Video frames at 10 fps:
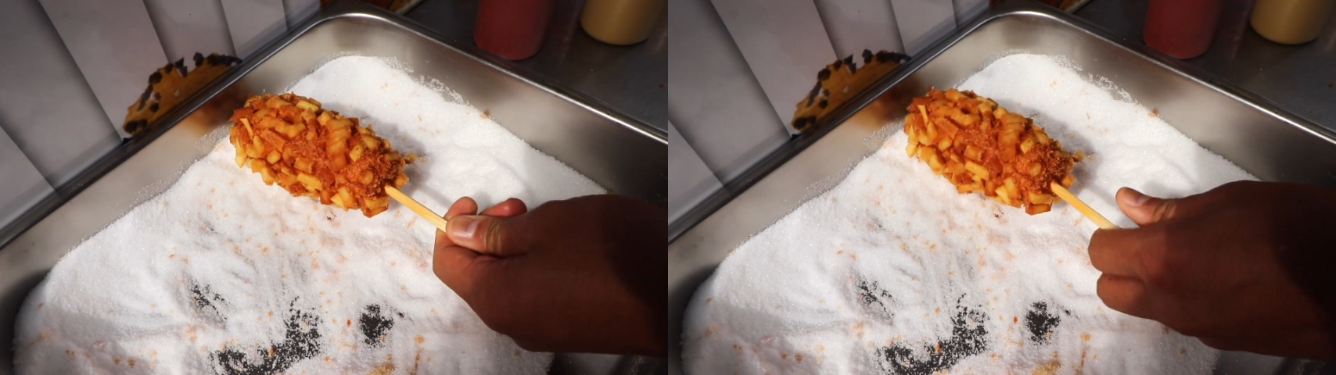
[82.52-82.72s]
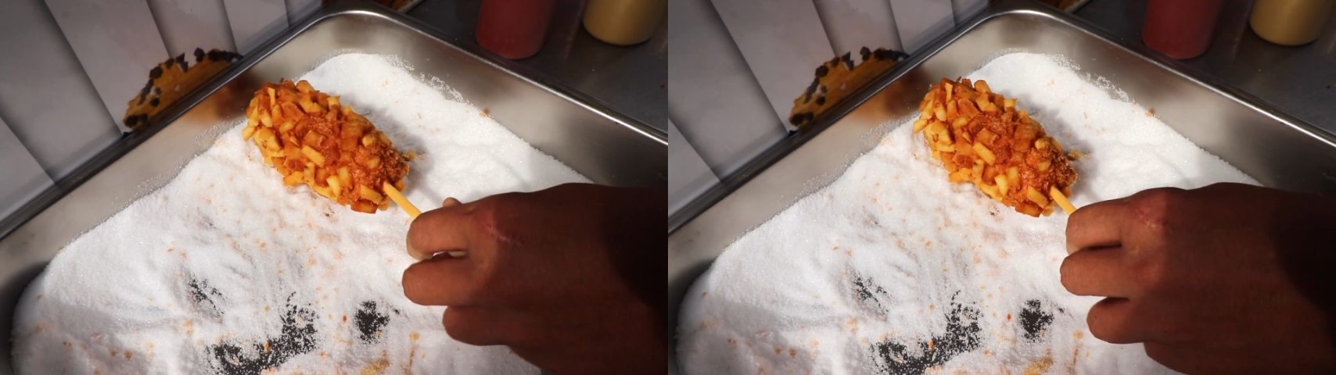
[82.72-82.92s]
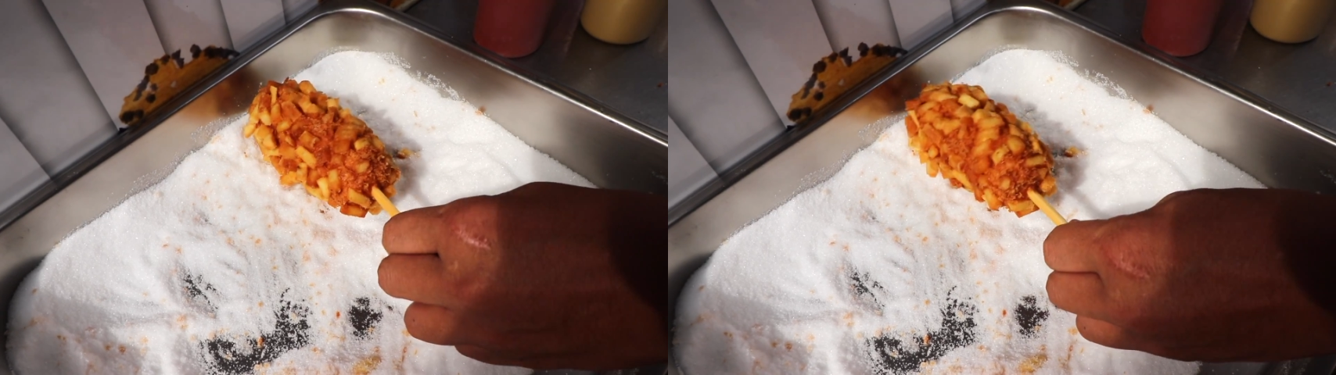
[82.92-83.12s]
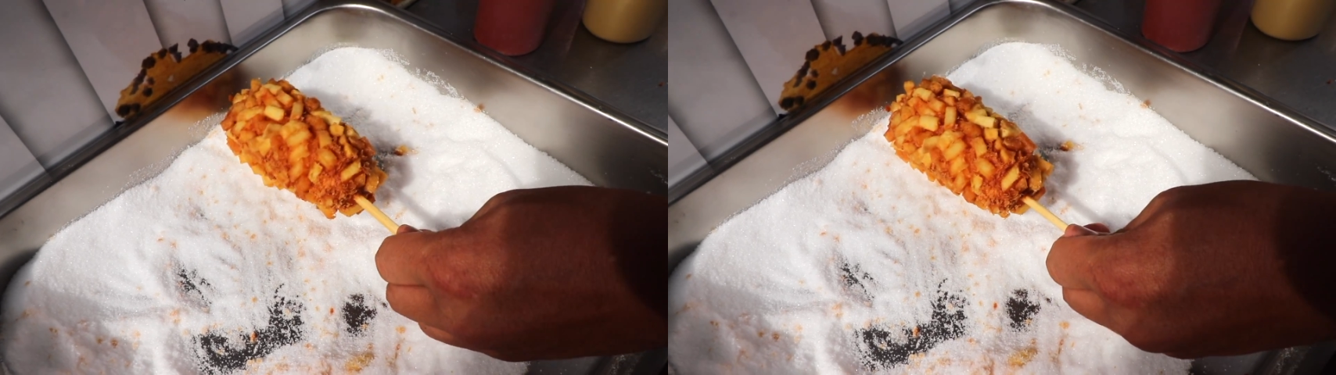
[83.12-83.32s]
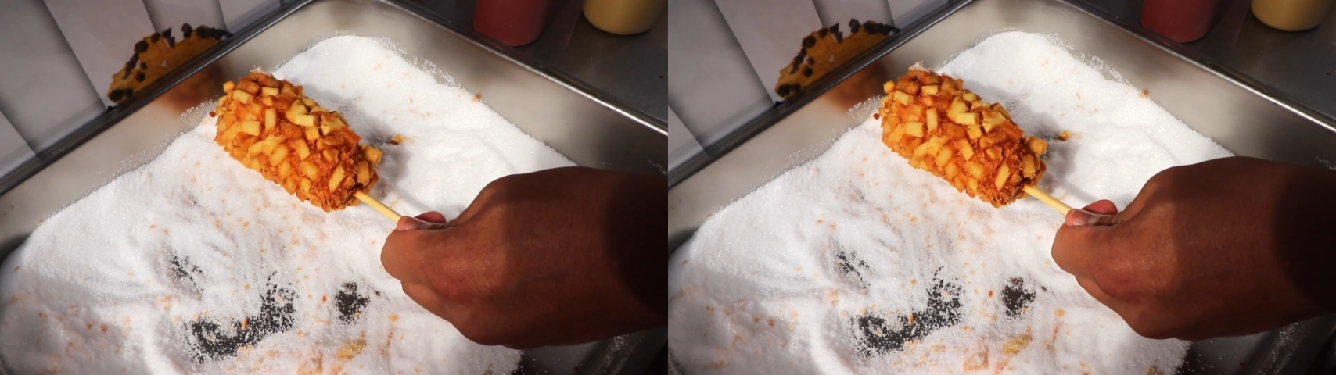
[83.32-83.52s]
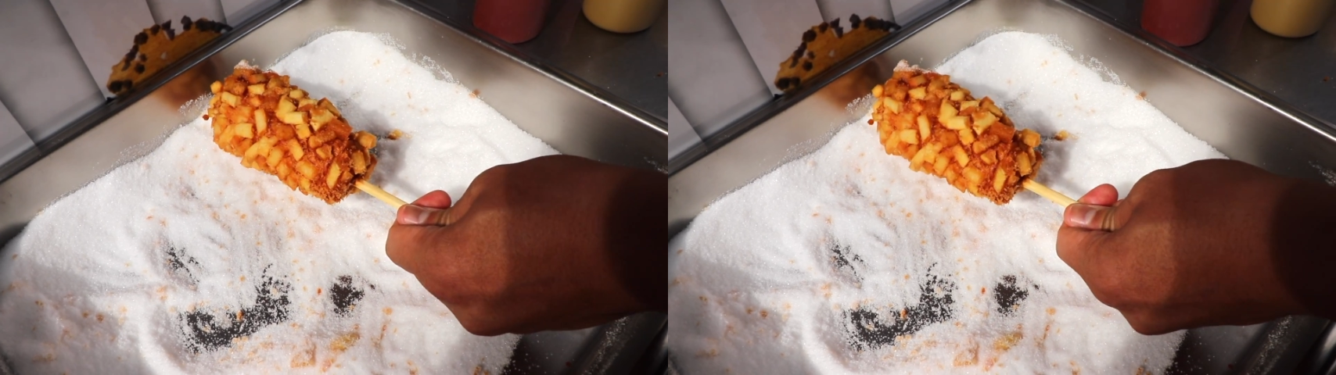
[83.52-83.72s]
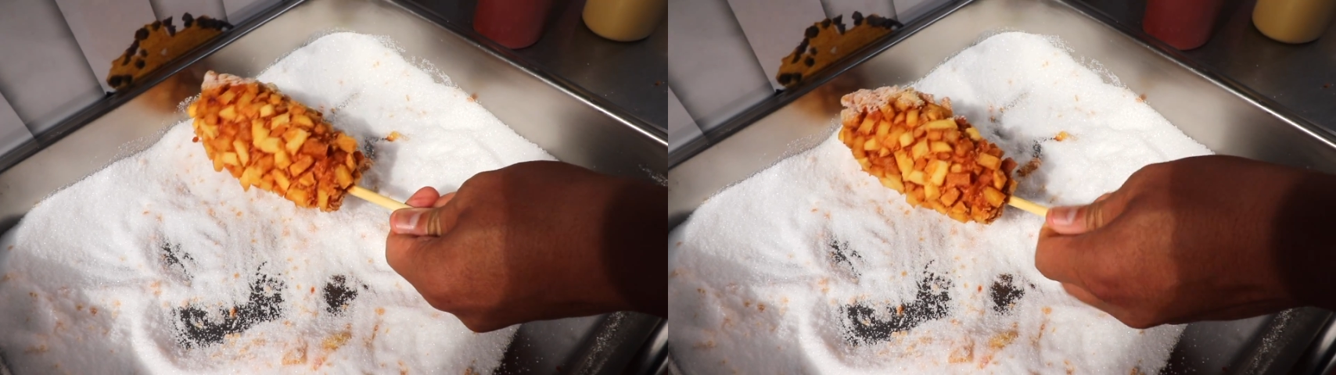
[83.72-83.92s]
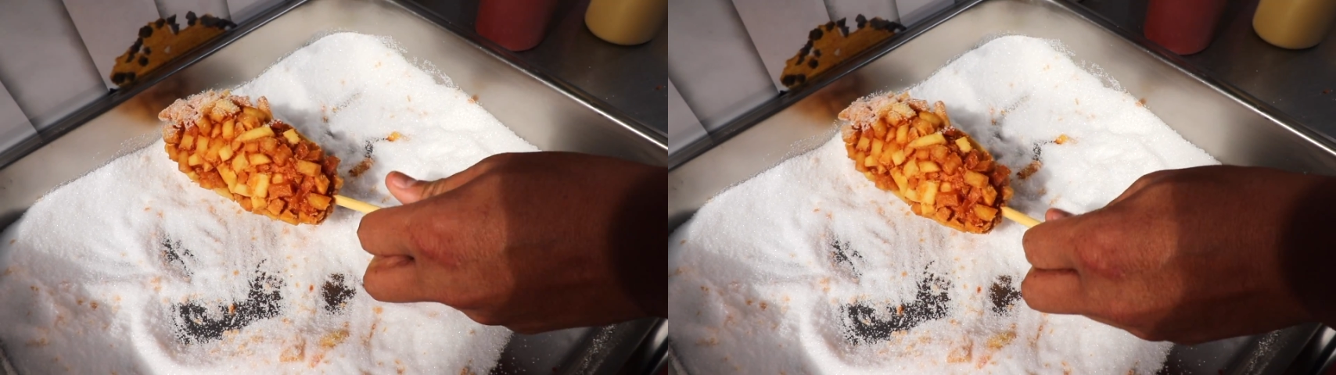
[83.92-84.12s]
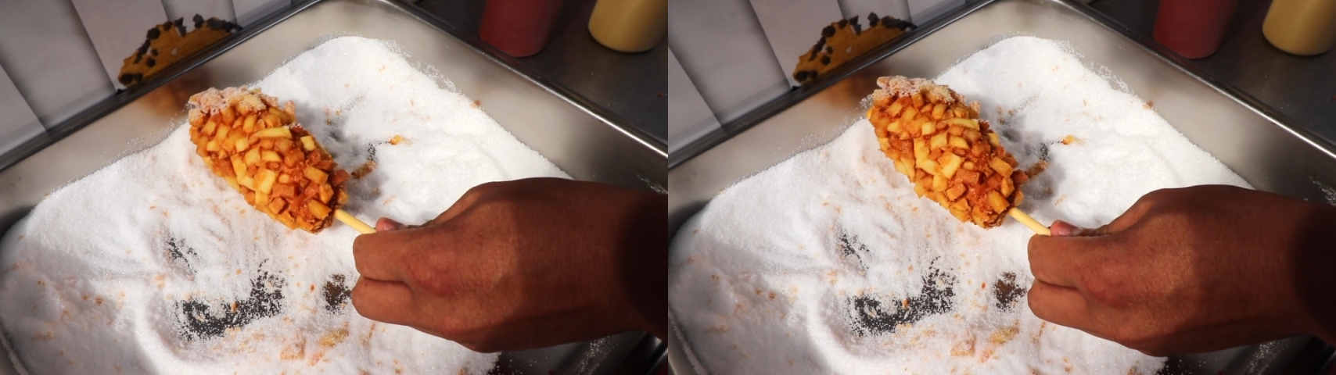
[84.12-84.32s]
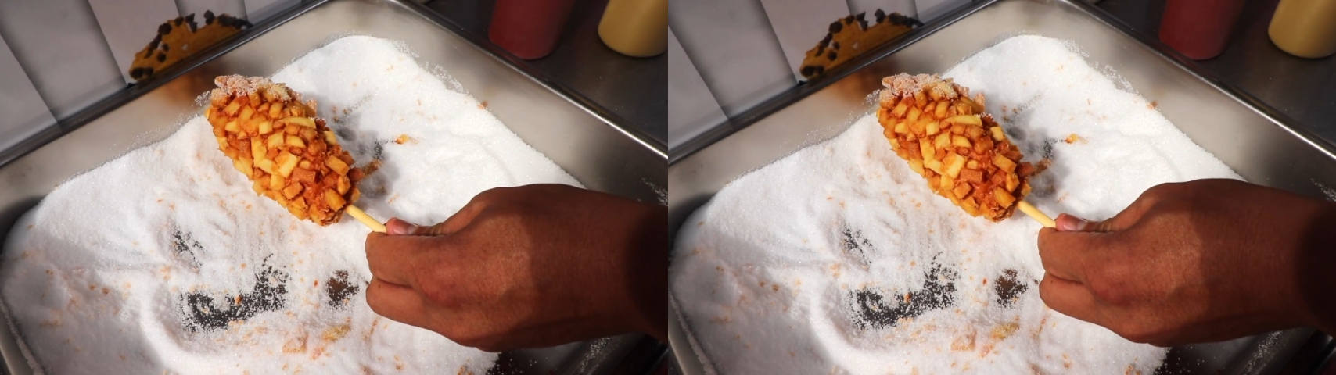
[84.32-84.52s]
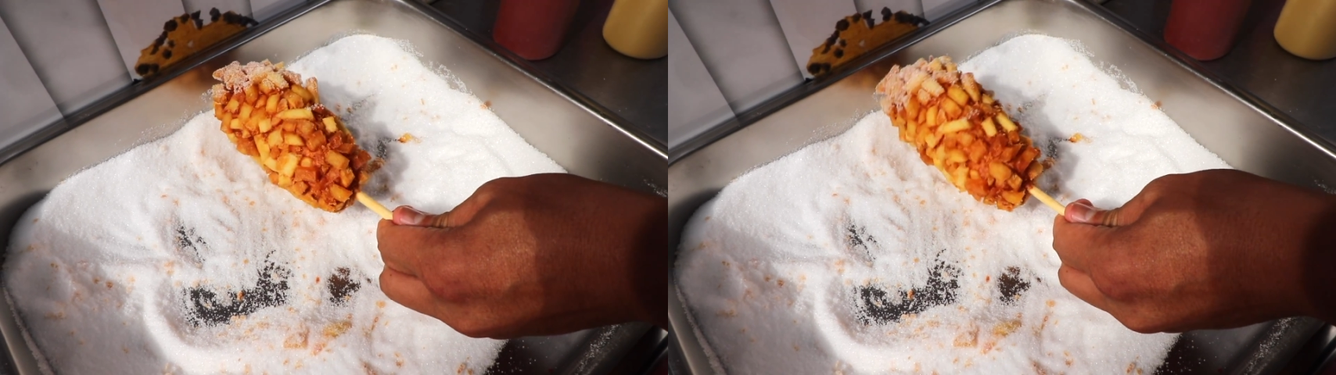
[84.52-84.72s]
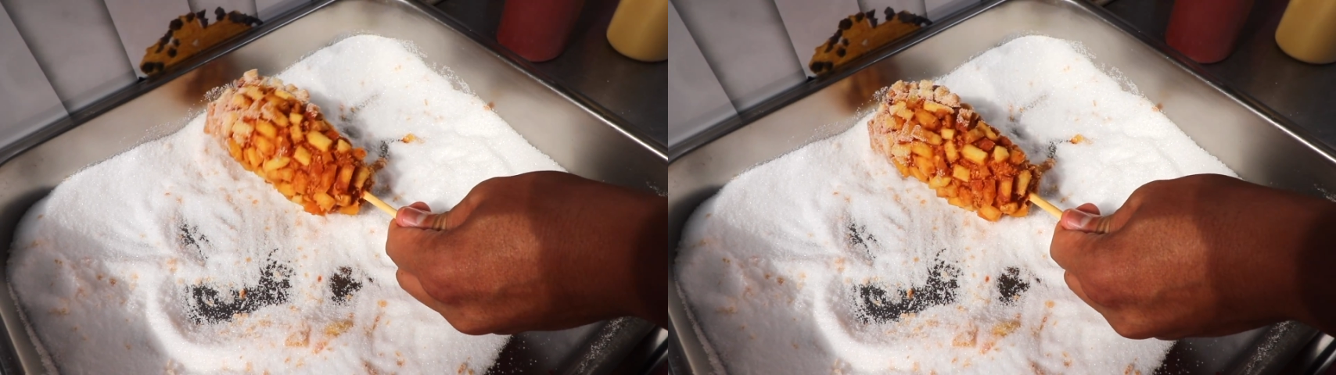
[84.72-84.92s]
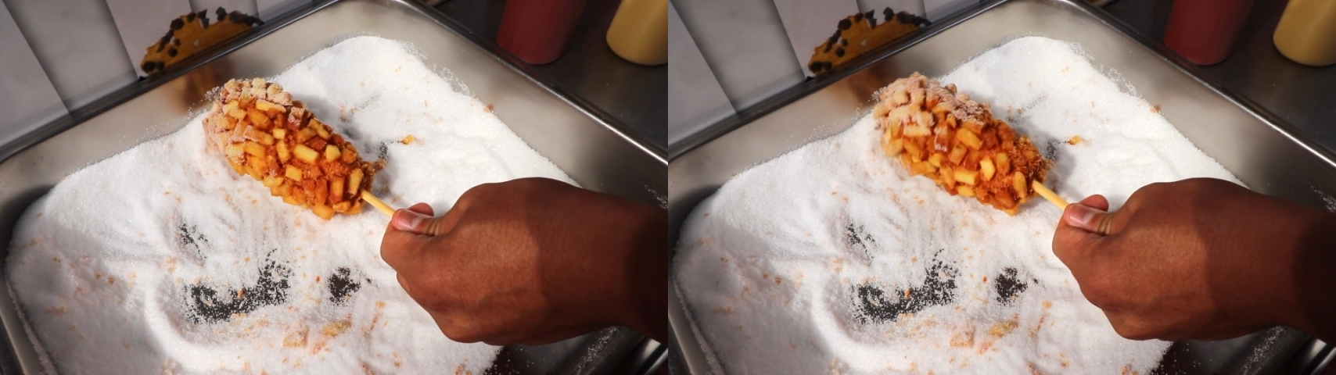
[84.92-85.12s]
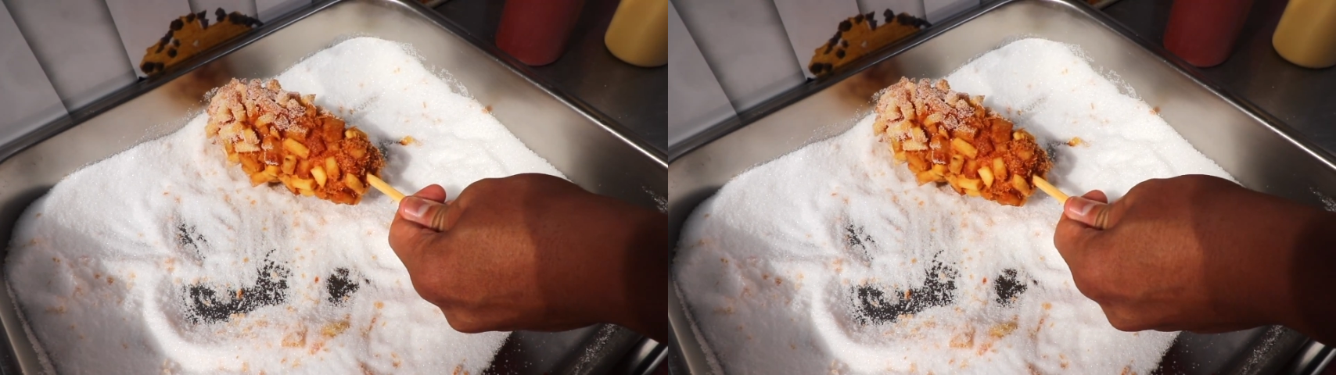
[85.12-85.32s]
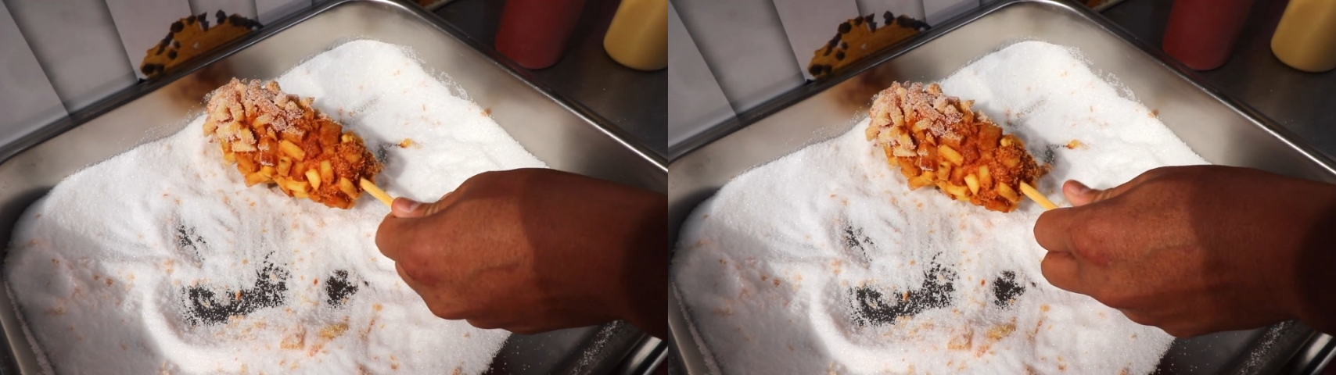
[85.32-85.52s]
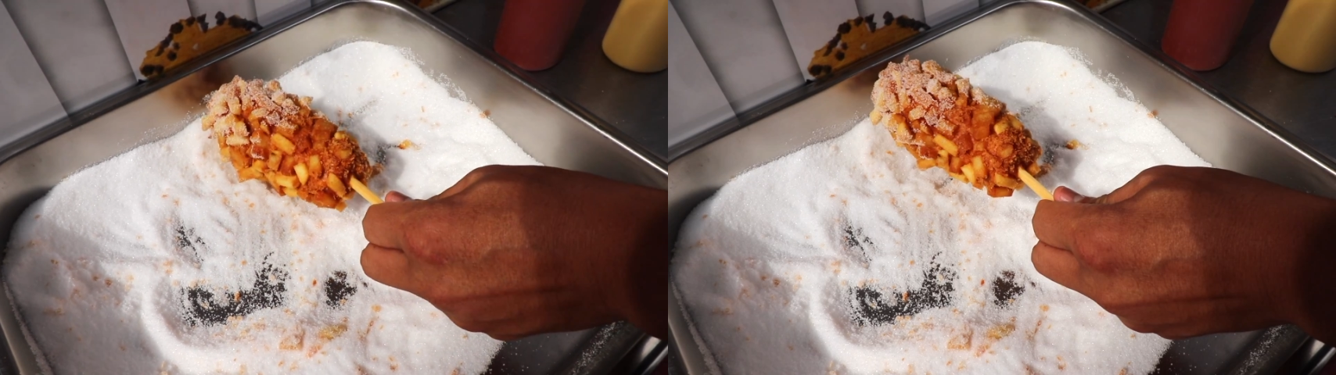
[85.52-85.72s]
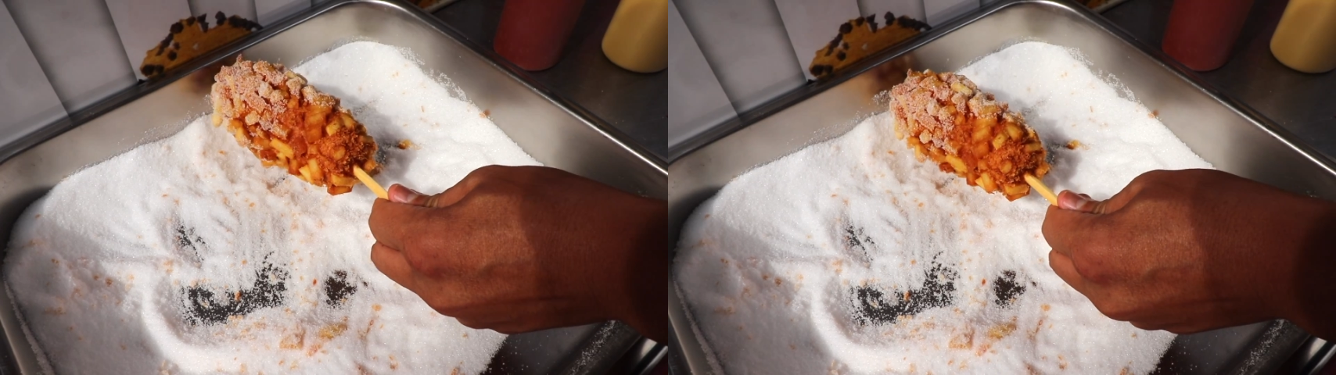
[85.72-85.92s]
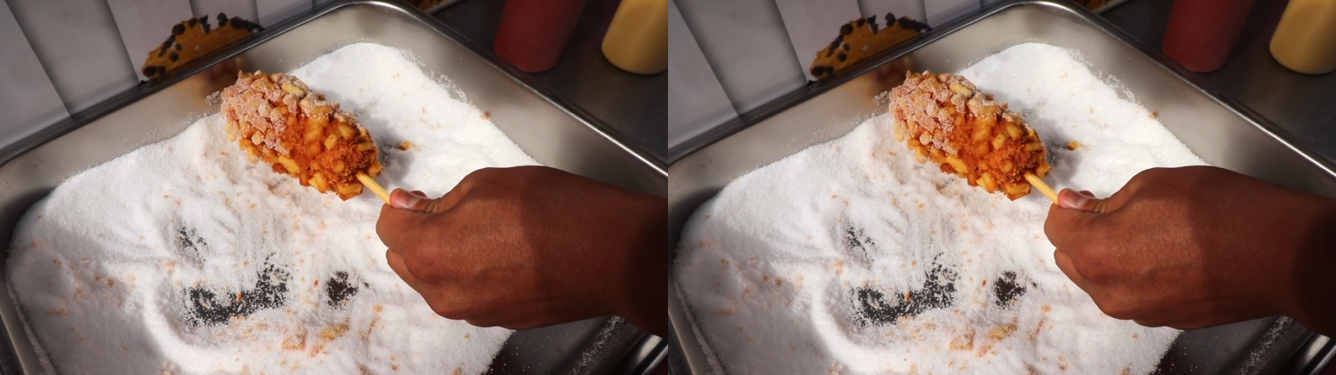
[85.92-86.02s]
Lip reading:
Nobody's mouth can be seen.